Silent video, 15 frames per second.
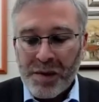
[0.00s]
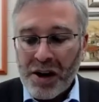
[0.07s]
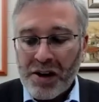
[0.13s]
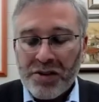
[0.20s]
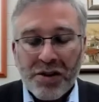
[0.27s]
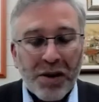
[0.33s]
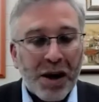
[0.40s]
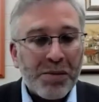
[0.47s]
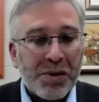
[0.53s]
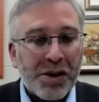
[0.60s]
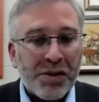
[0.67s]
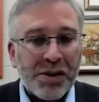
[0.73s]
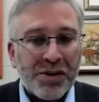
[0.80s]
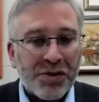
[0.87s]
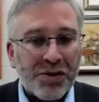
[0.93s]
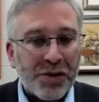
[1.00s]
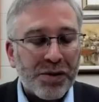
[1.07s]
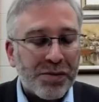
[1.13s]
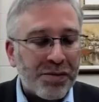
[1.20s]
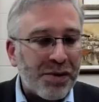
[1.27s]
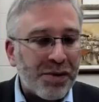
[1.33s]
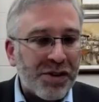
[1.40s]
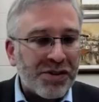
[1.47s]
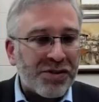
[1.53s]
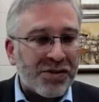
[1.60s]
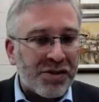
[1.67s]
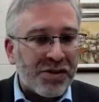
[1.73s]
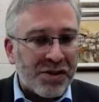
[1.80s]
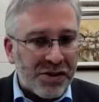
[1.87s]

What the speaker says: So I'm curious for this